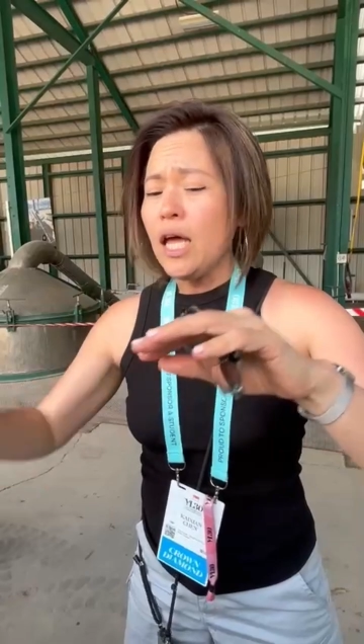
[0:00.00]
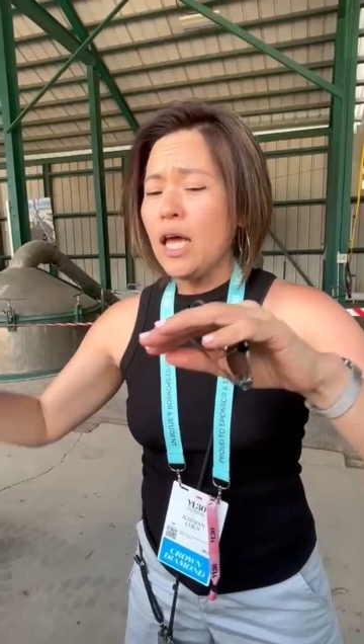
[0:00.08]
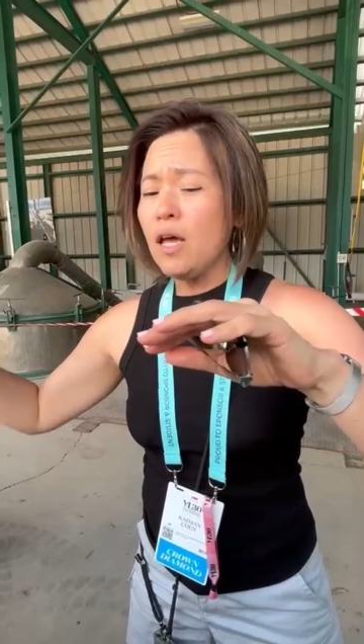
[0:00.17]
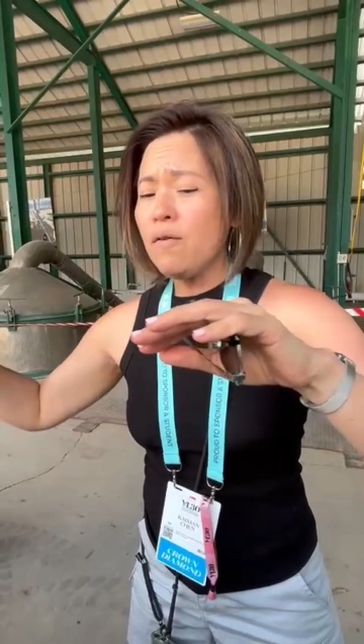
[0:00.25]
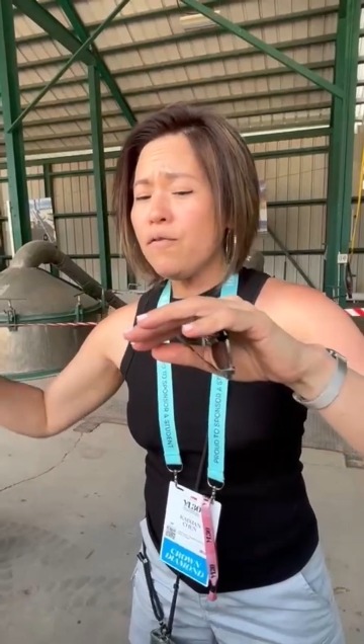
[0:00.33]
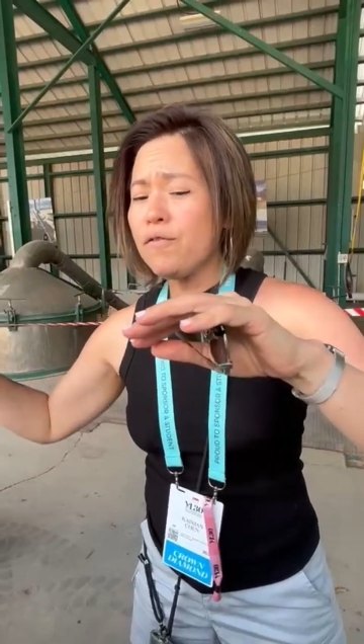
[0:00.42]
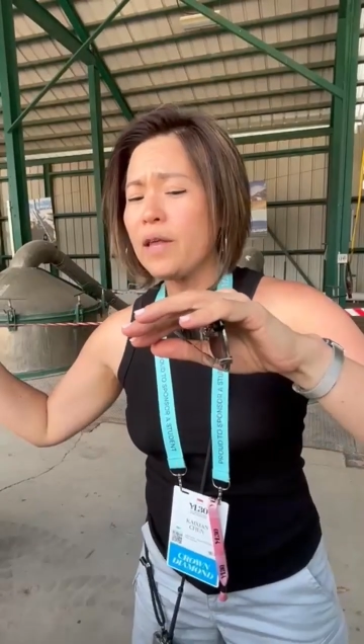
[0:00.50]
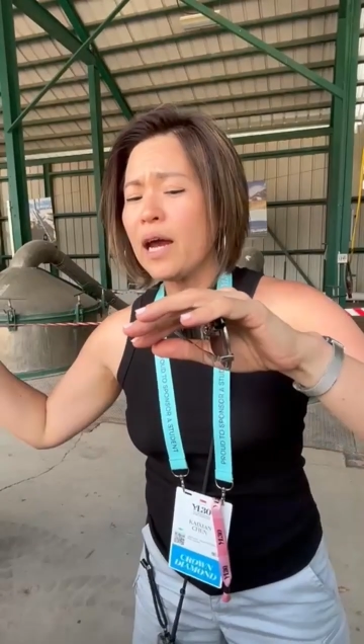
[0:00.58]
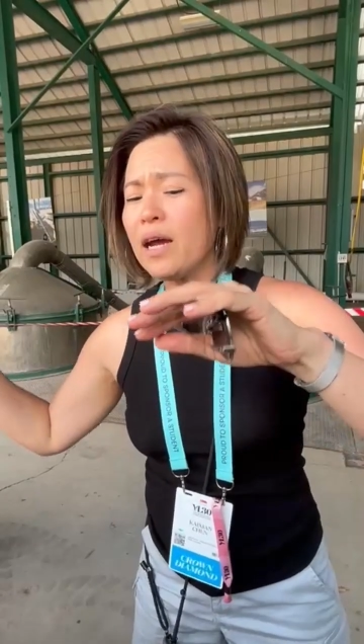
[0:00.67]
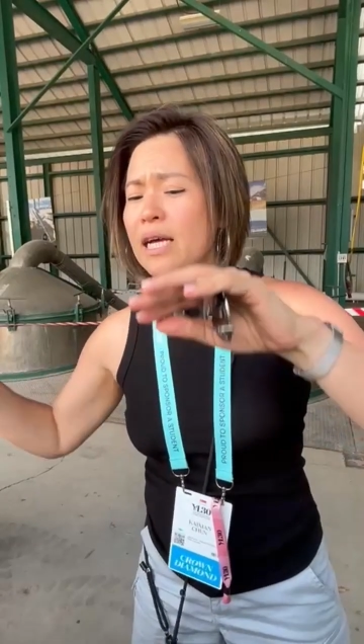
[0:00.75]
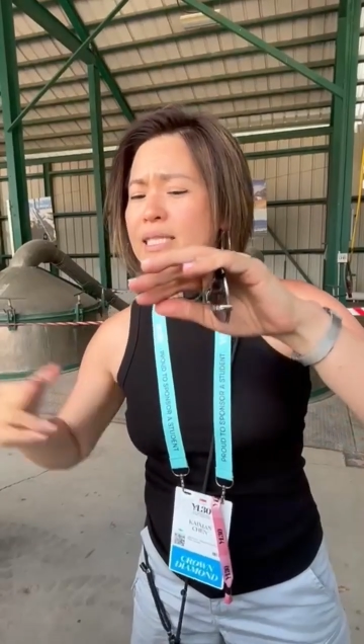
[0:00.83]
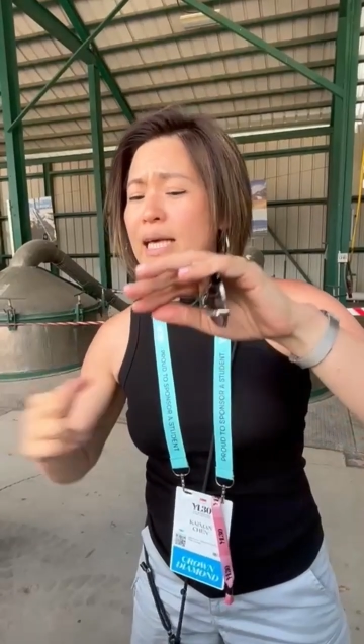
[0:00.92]
If there
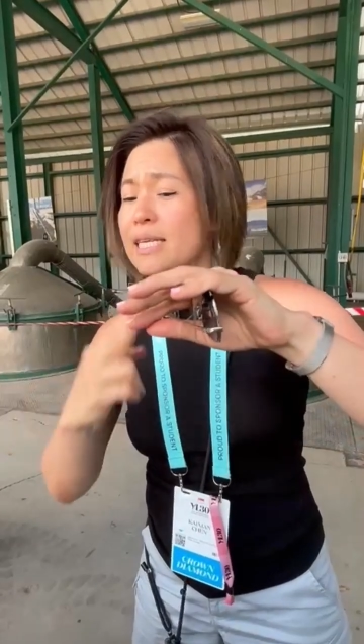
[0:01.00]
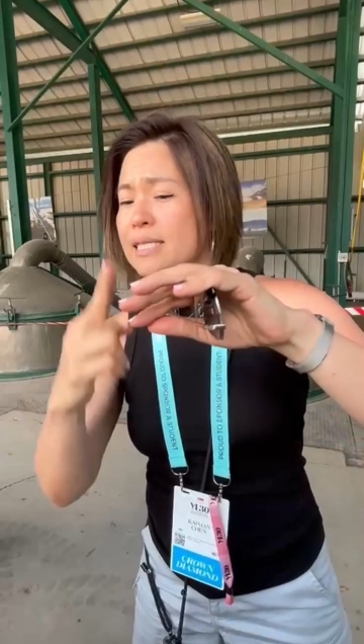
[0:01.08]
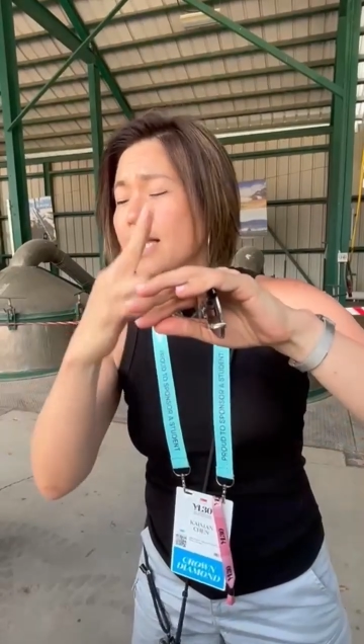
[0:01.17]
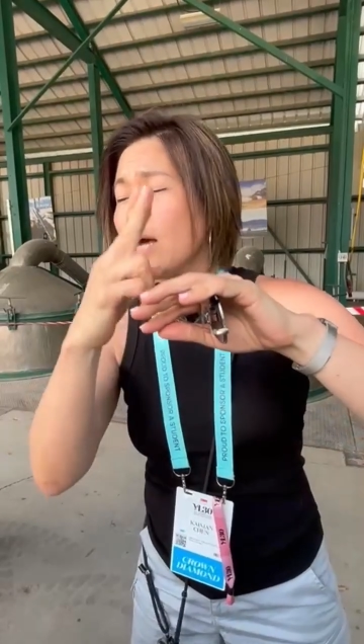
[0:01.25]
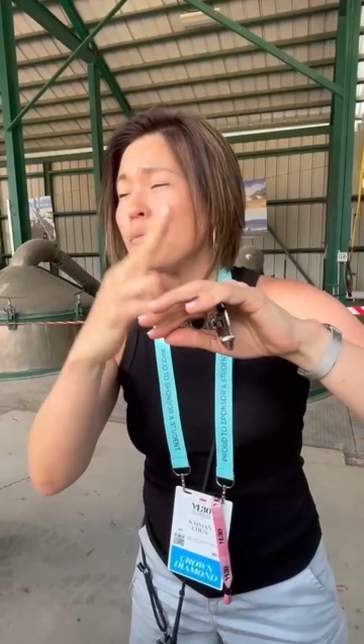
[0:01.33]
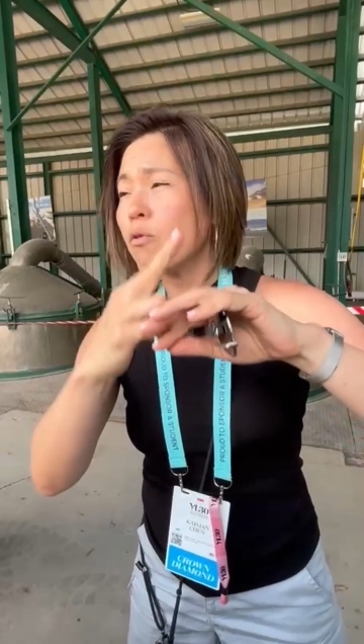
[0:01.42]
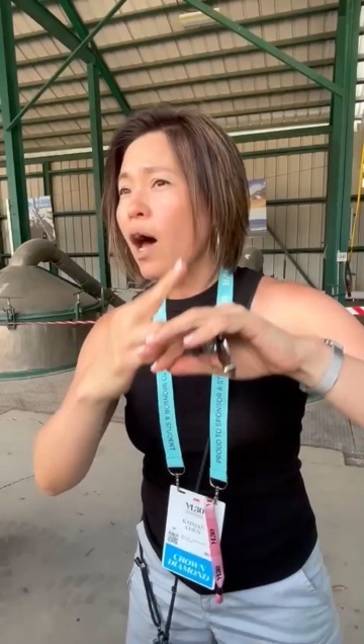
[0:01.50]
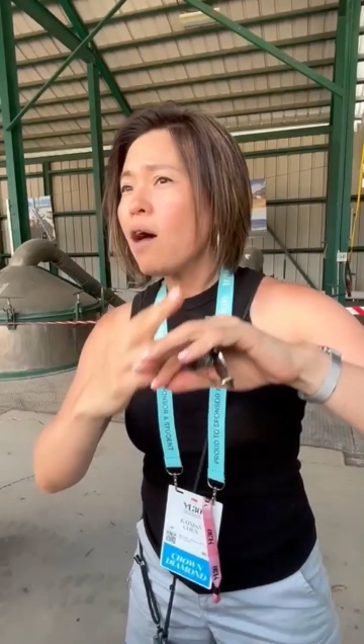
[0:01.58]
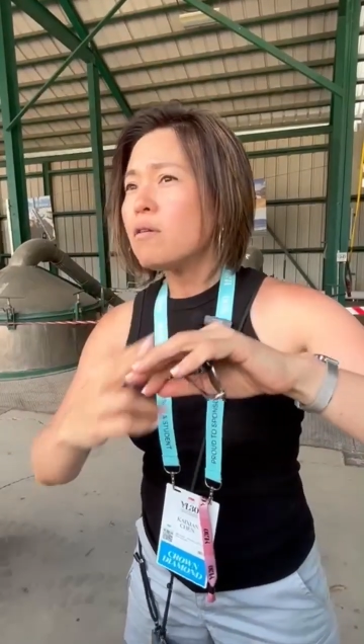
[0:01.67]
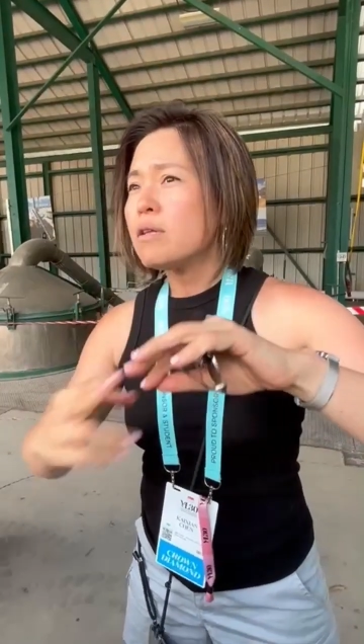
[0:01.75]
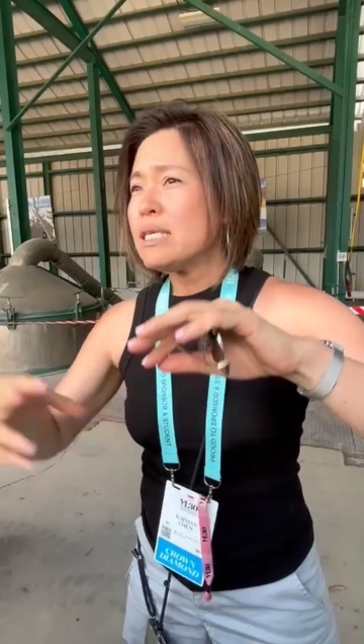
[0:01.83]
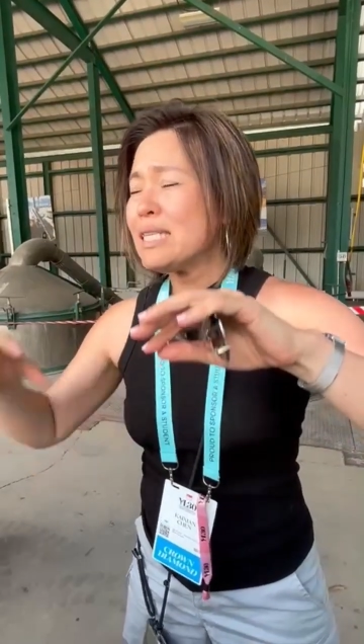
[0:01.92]
is escape route,
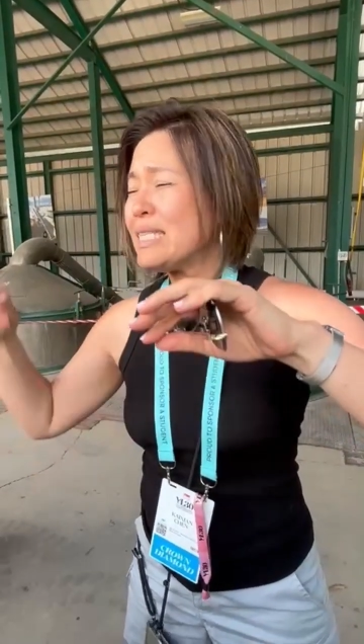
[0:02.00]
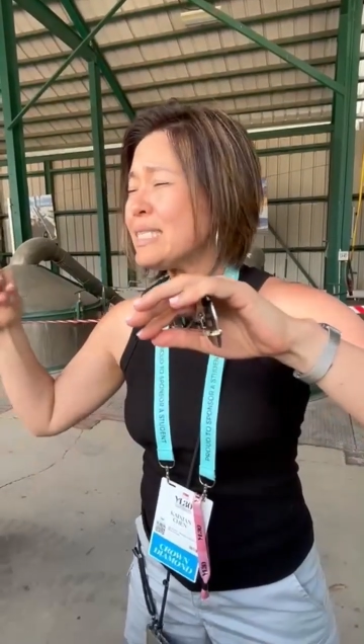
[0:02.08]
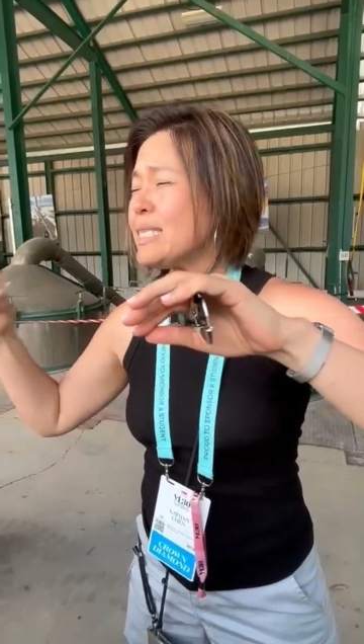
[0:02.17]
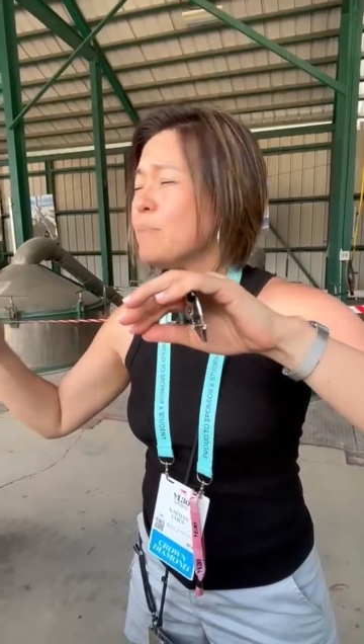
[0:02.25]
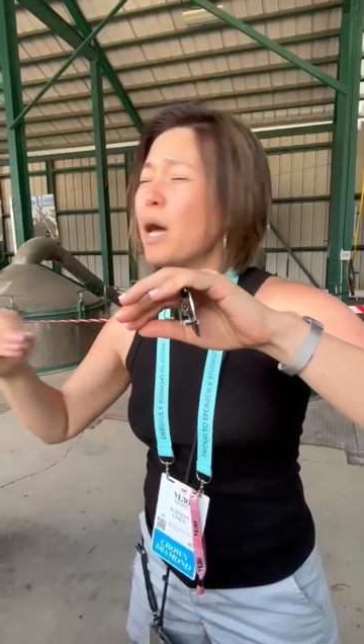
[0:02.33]
the steam